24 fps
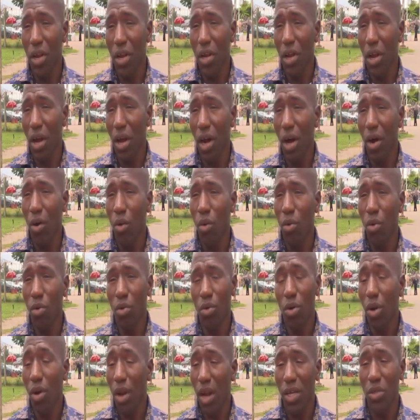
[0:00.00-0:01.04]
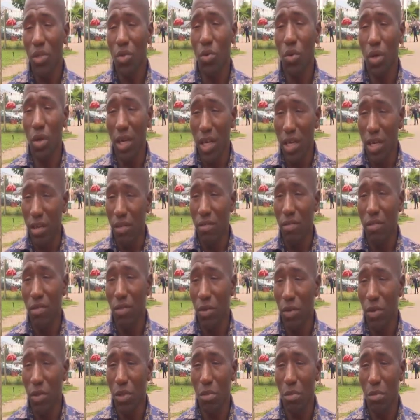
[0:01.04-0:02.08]
I would not like to live
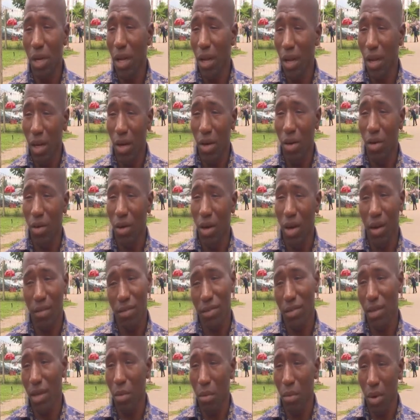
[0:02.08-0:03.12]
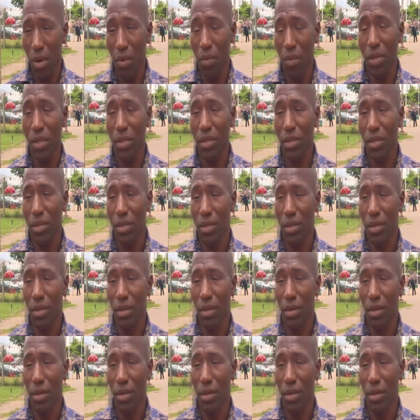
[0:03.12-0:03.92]
with my in-law after marriage.